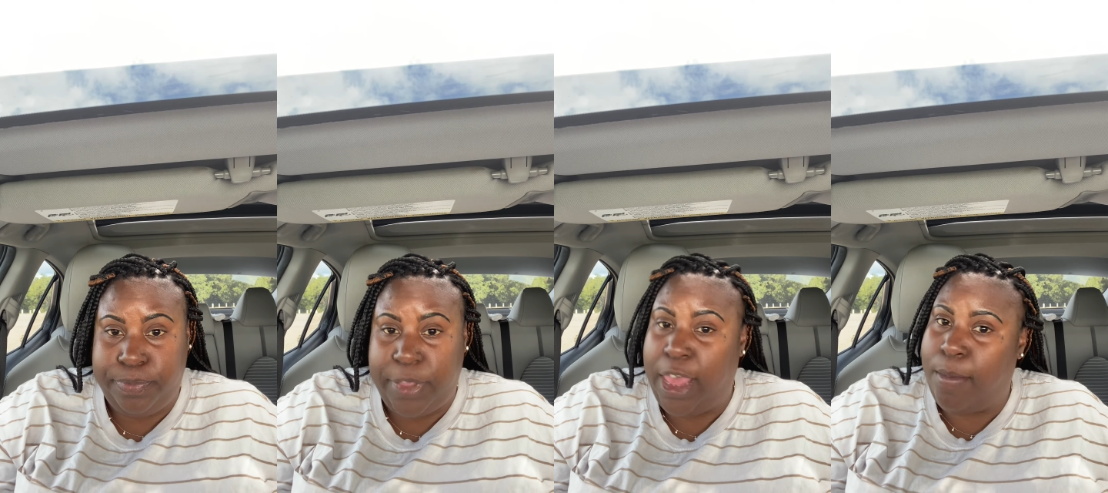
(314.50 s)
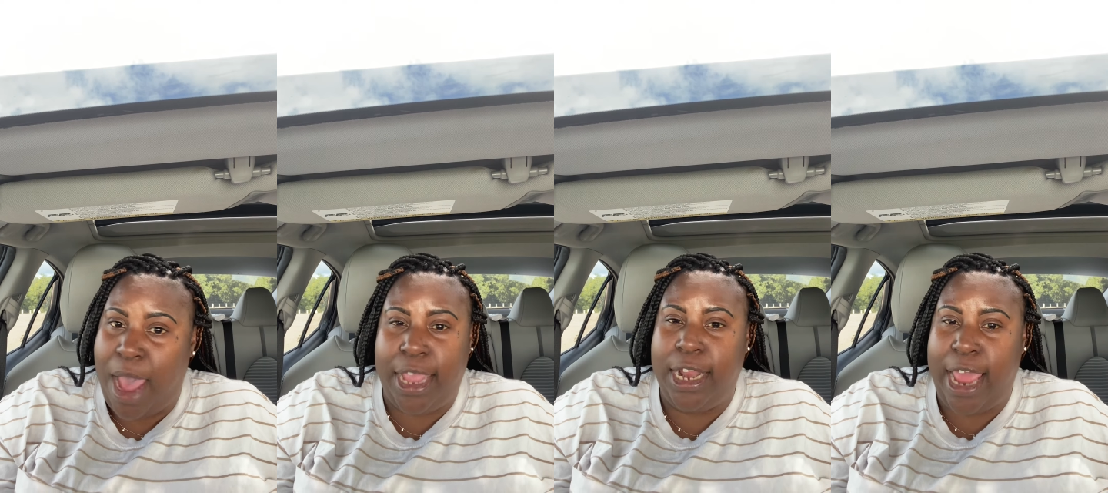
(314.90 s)
Am
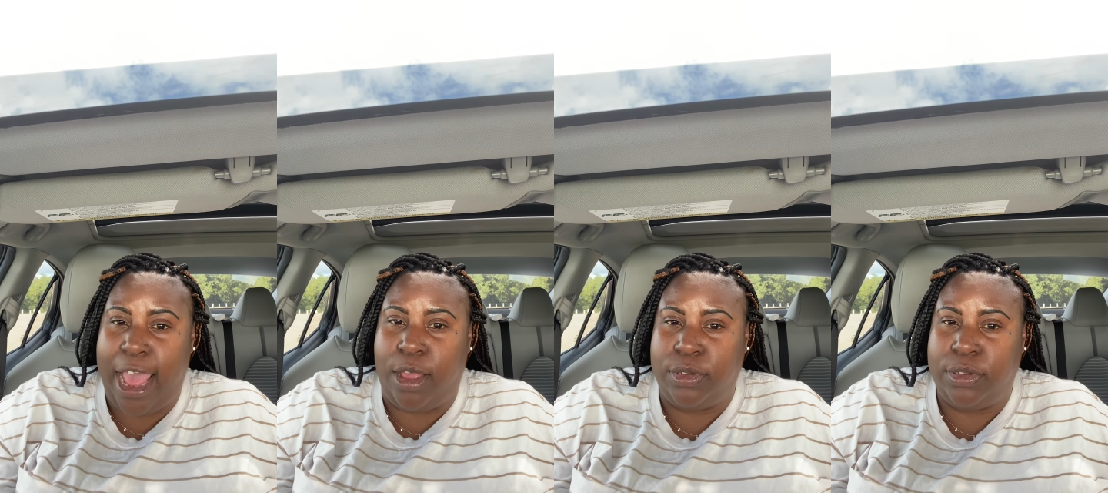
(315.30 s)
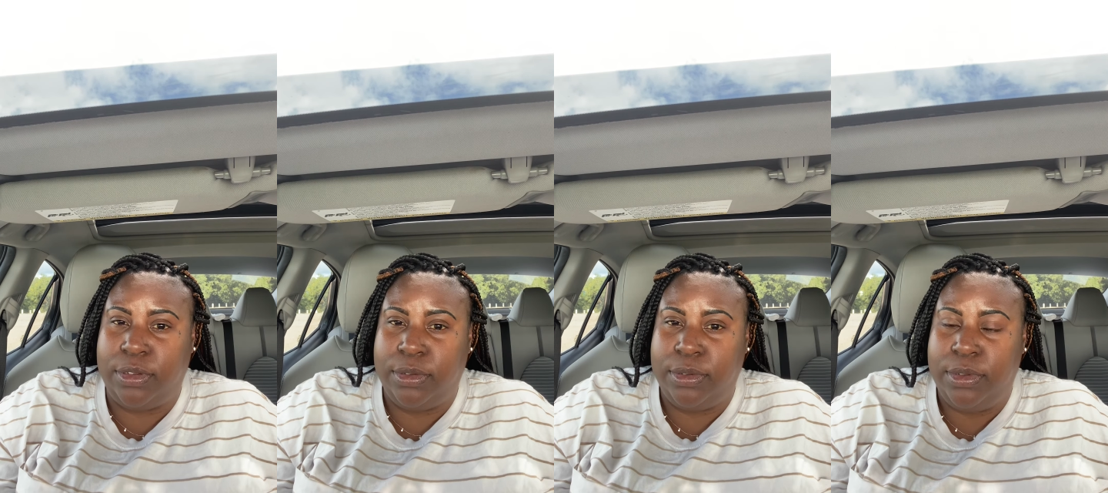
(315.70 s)
I in the
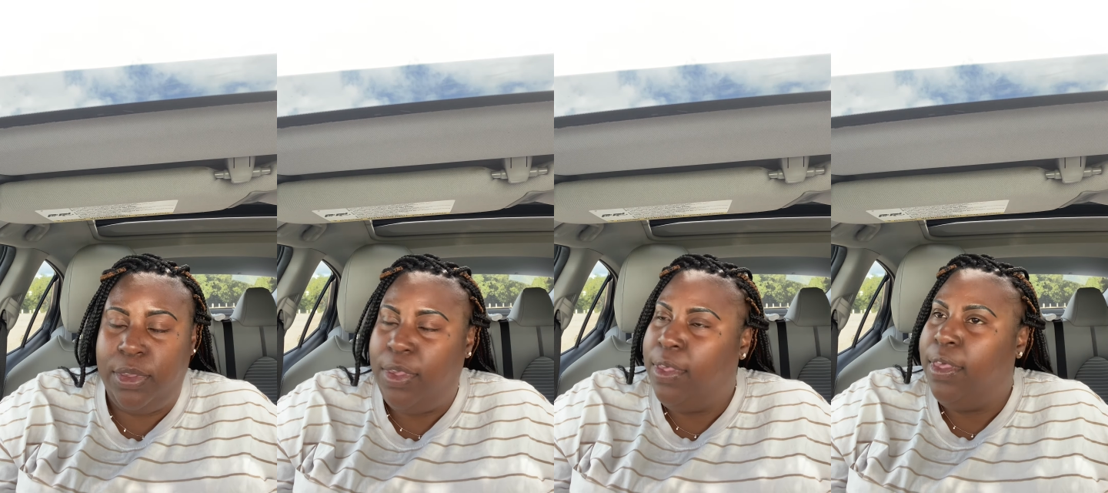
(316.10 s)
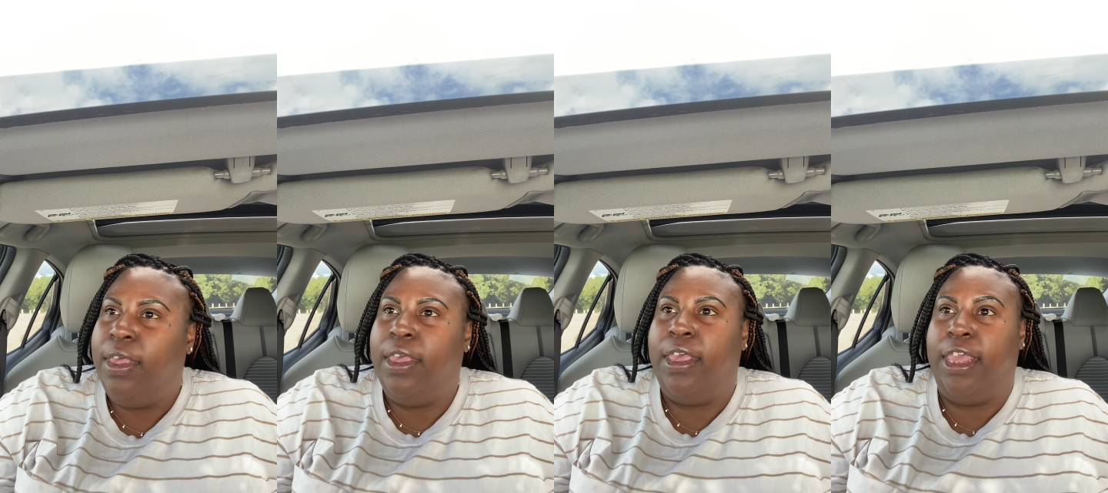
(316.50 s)
house?
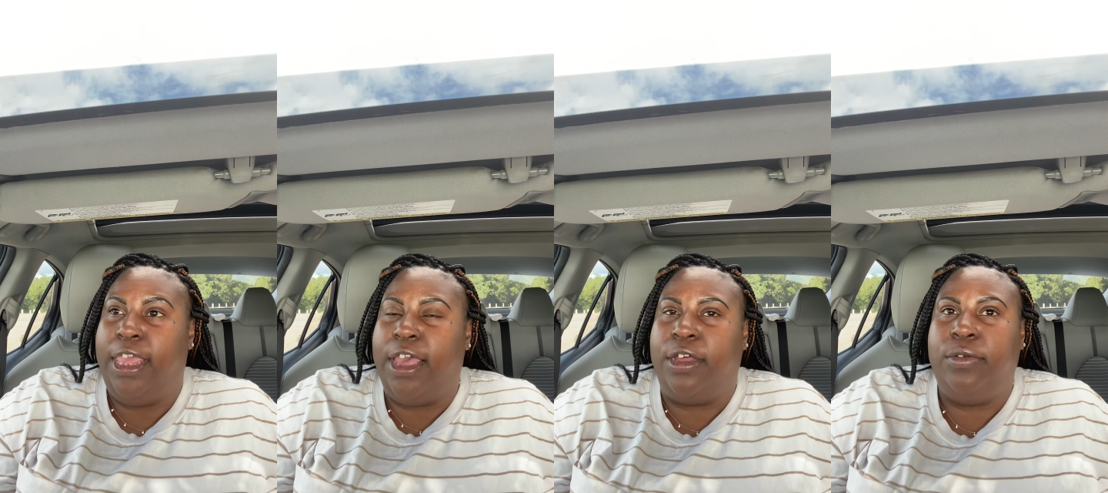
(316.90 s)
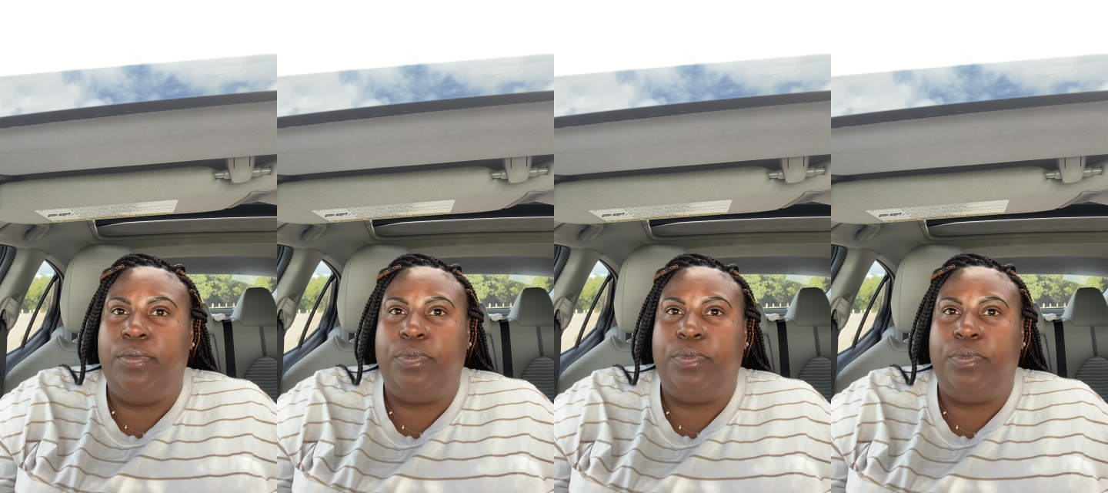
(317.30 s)
Yeah.